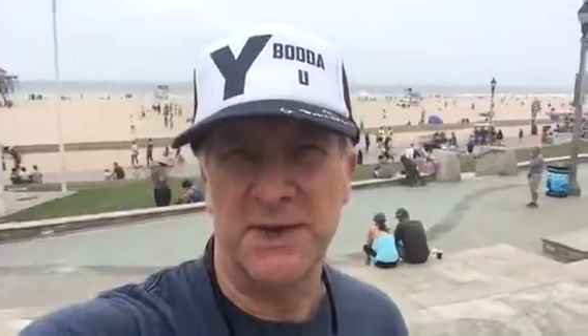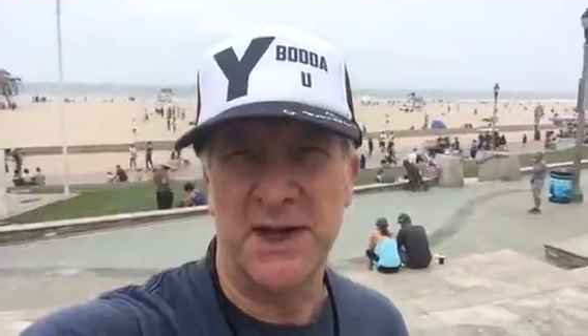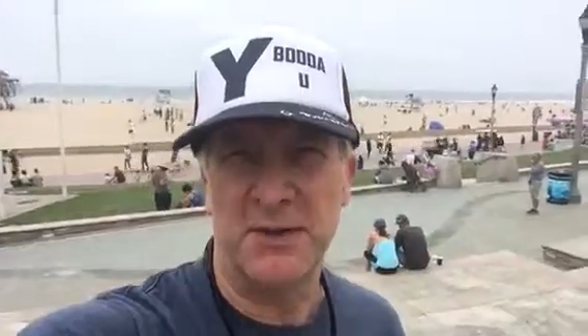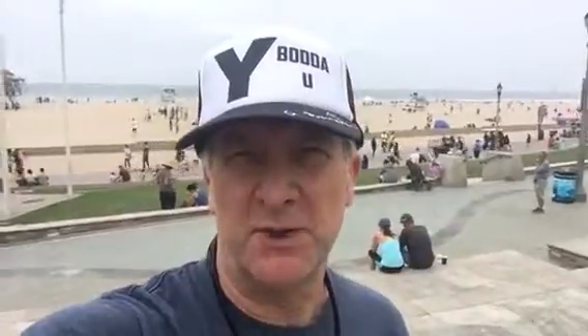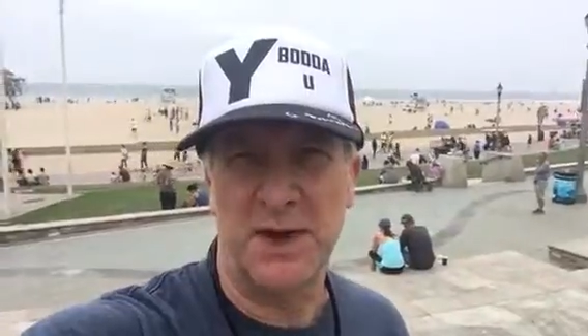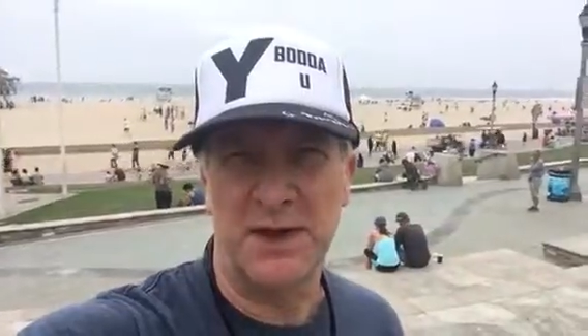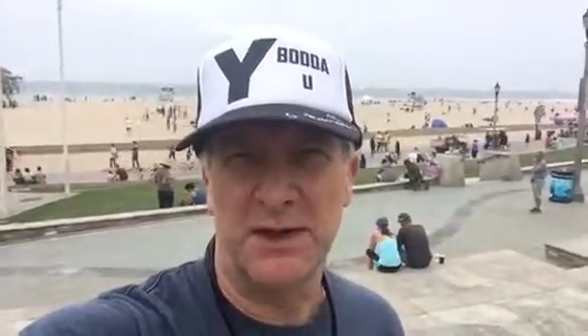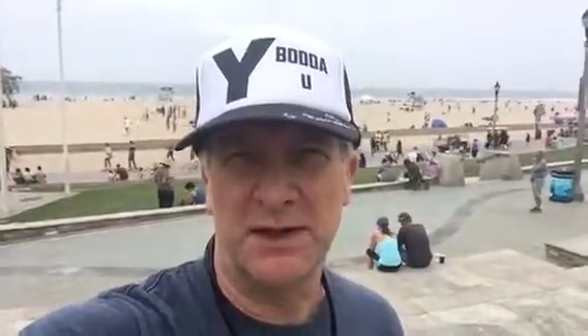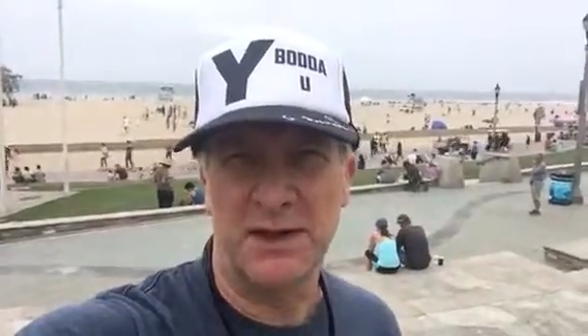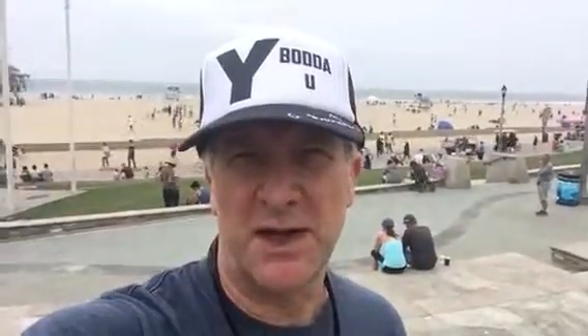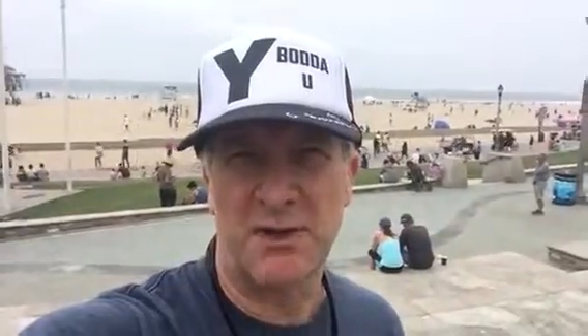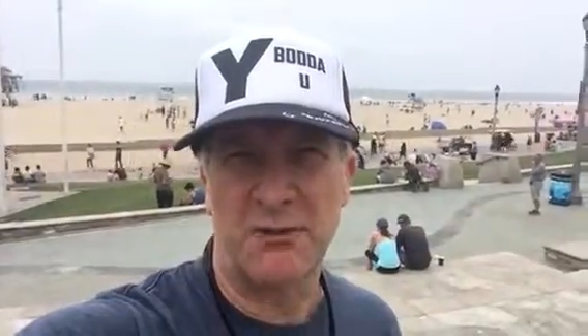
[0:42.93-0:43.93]
Anyway,
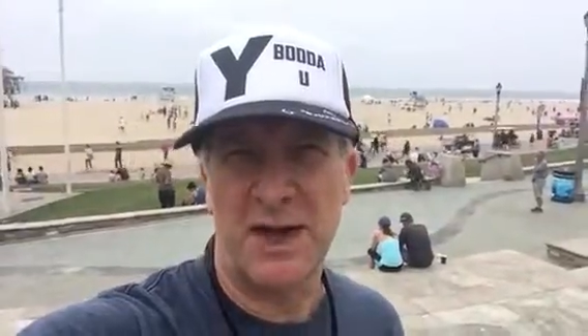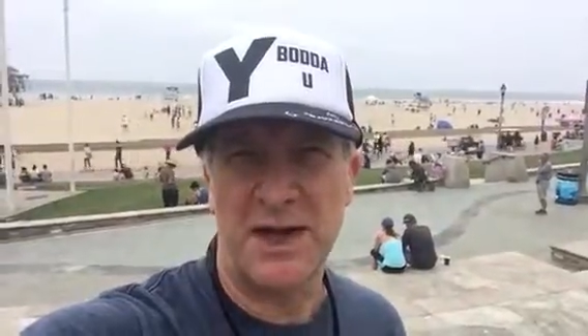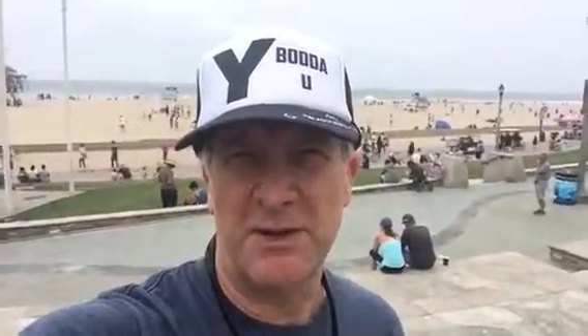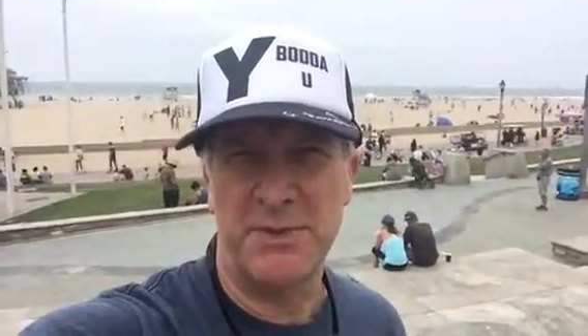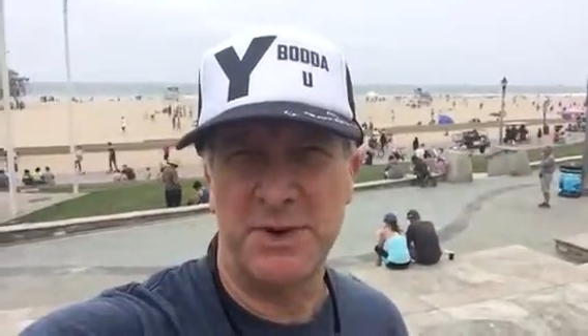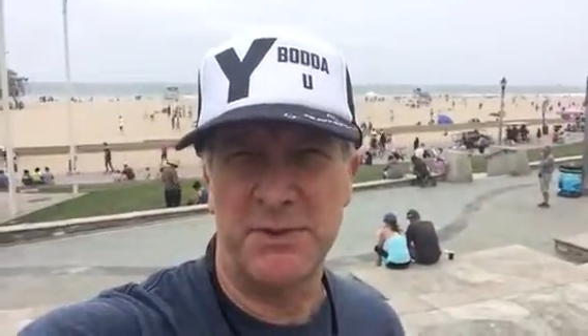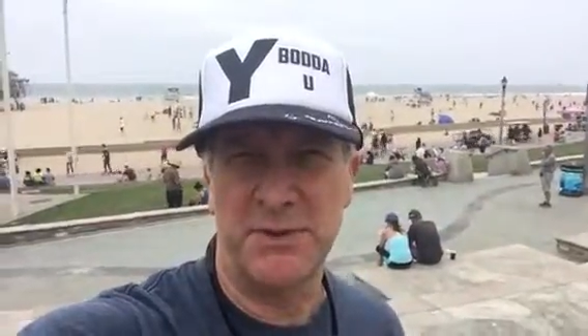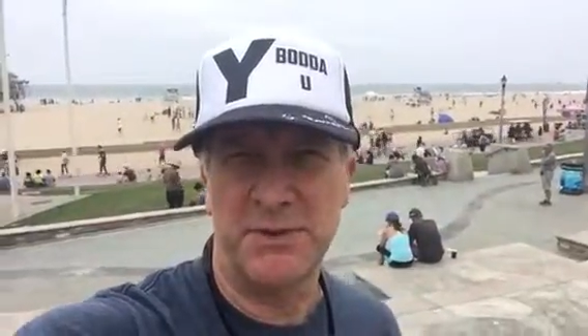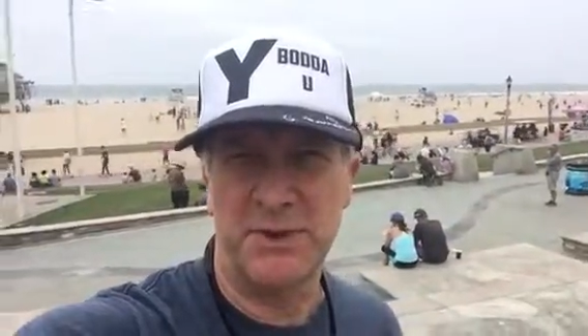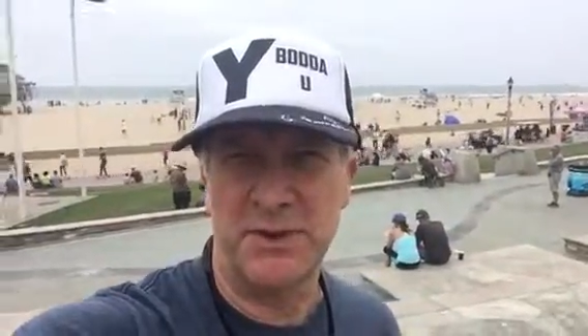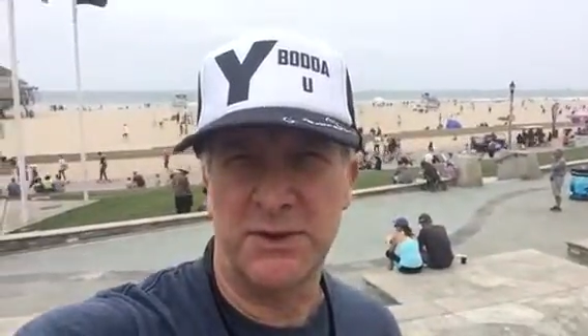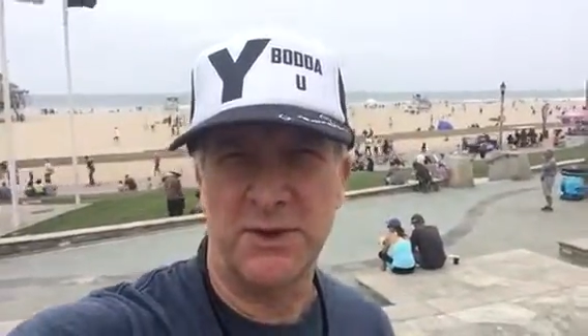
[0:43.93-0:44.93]
a lot of ratty people
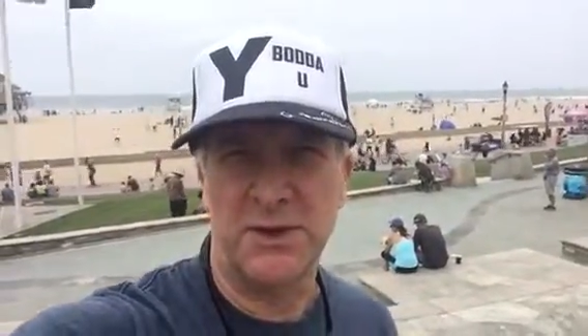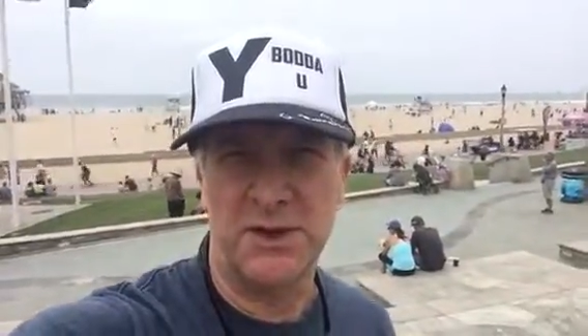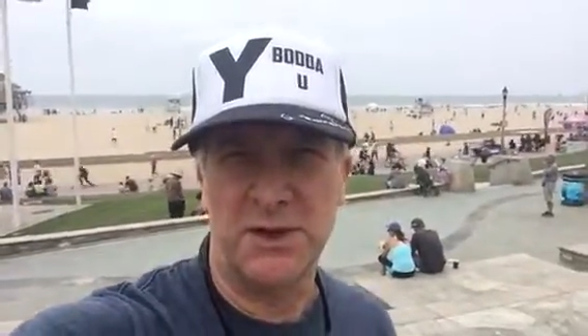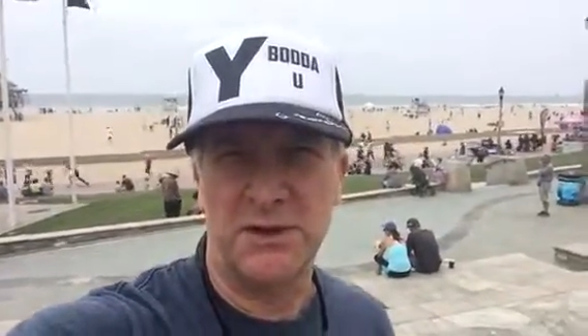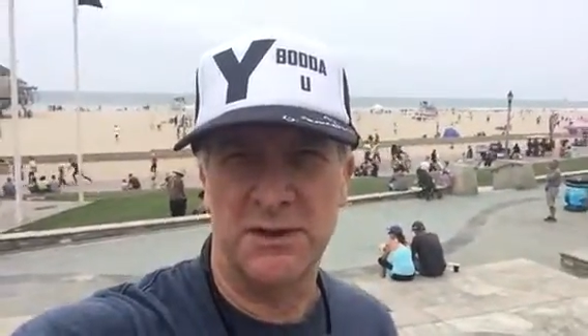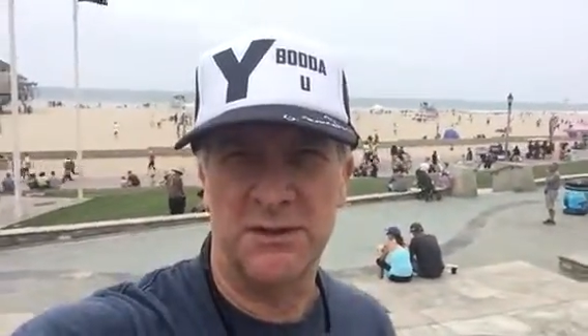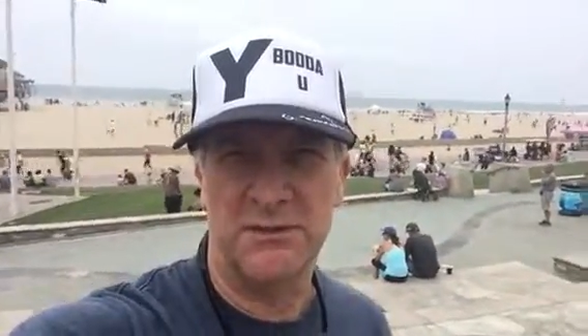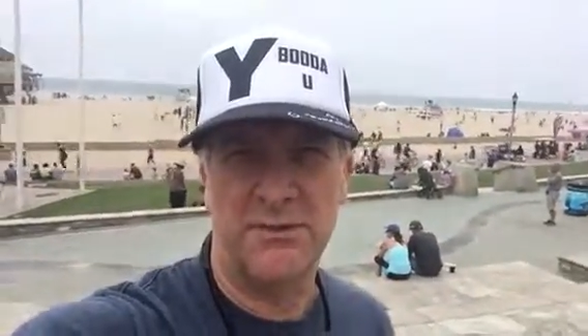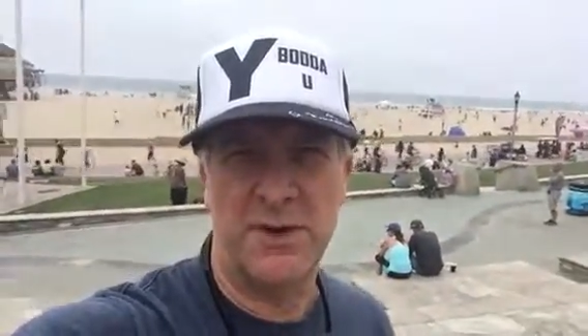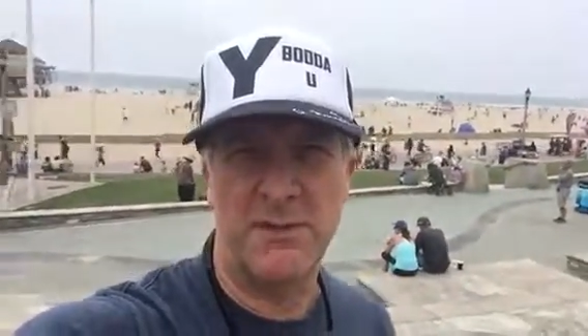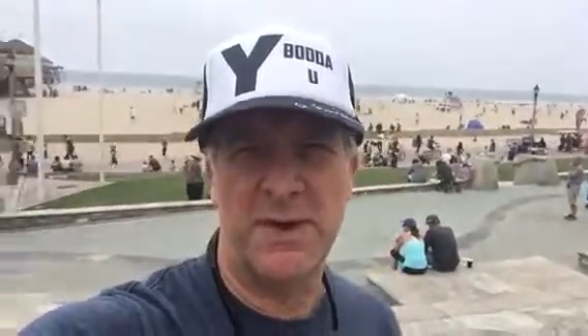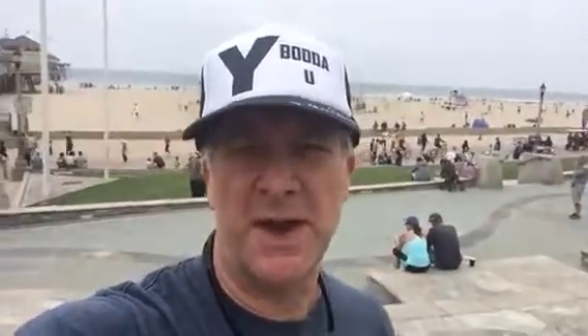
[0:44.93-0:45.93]
turn good
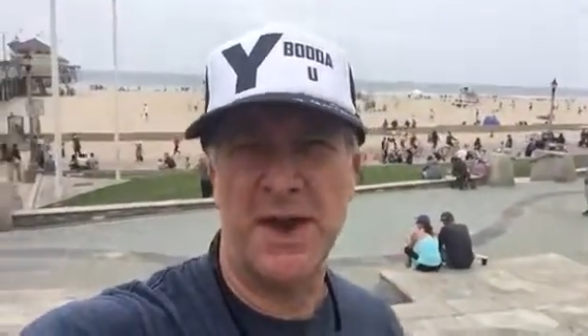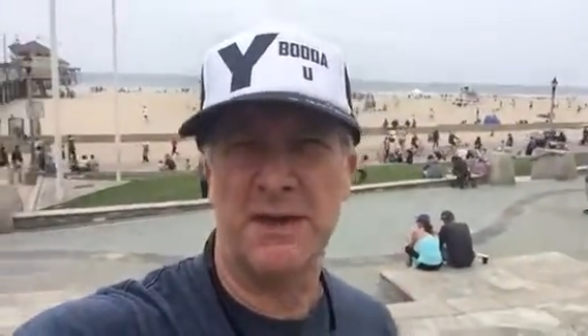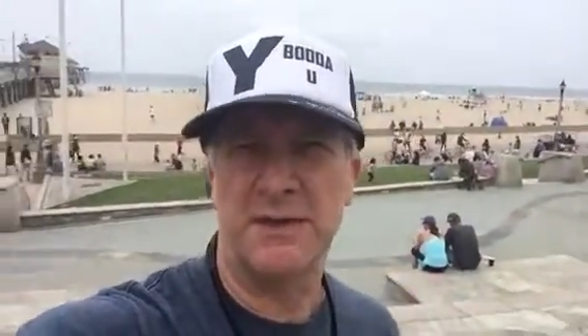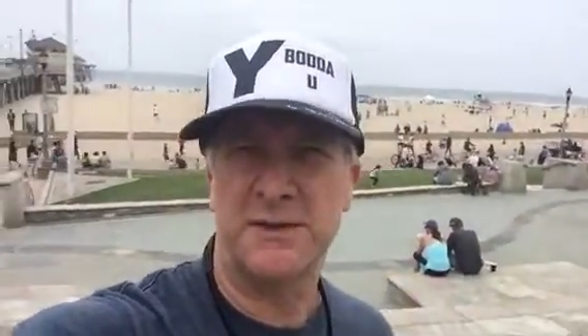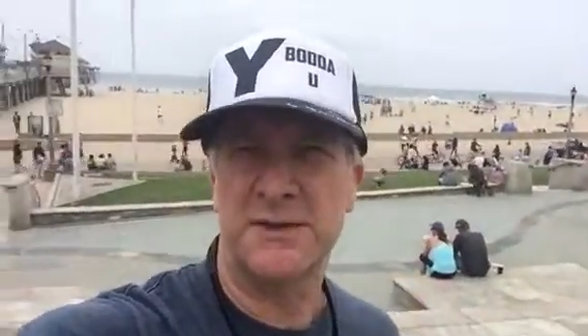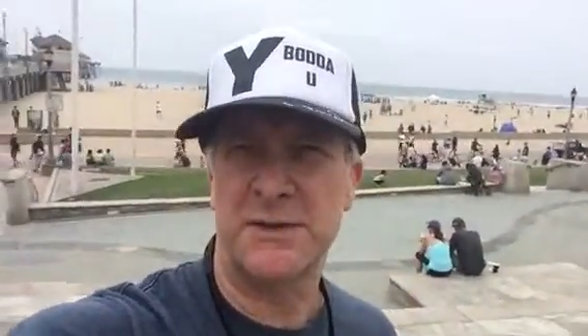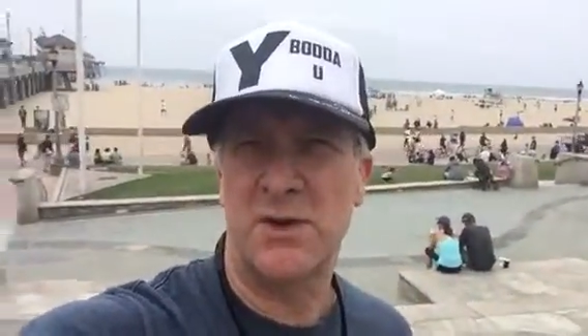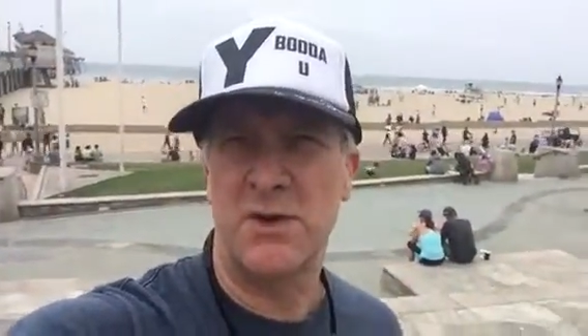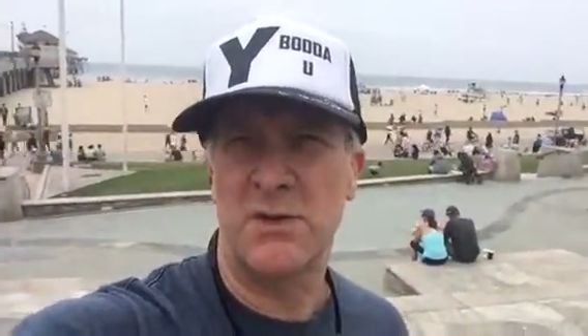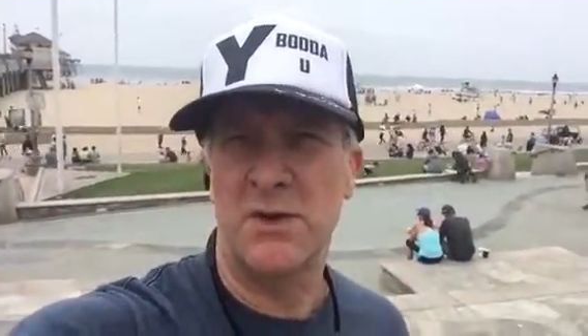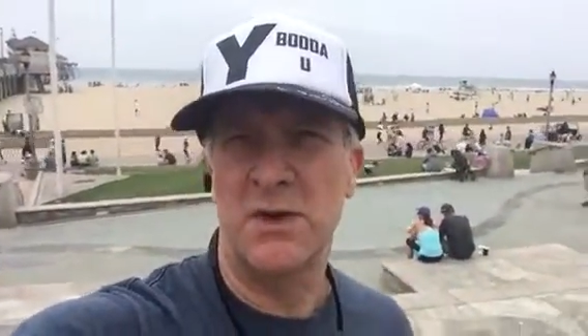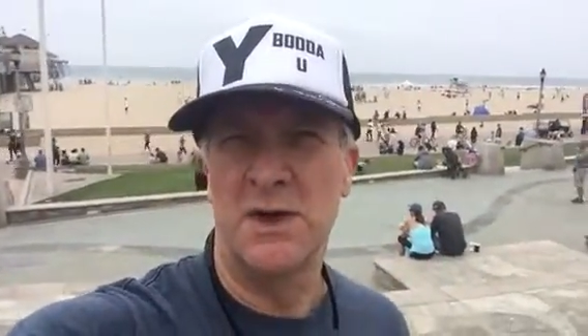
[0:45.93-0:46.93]
from that. So